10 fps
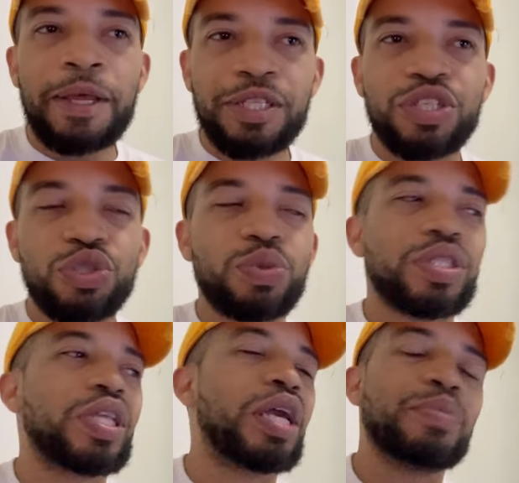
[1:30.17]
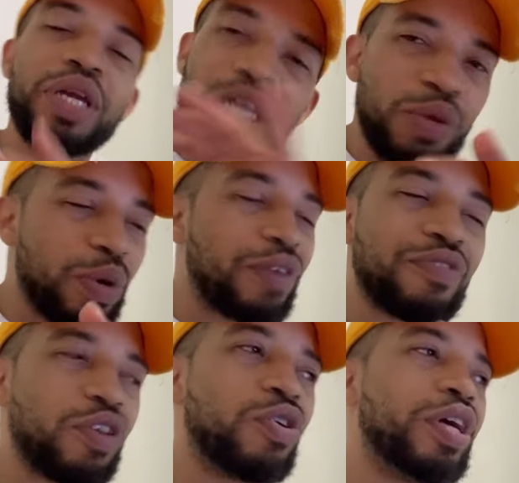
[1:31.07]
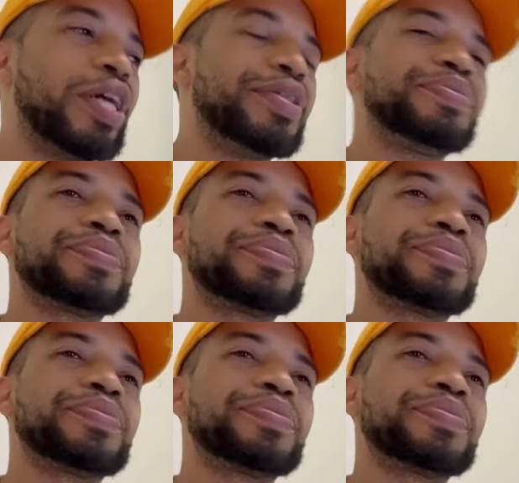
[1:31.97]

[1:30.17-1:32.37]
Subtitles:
to do his thing. But anyway, fuck all that.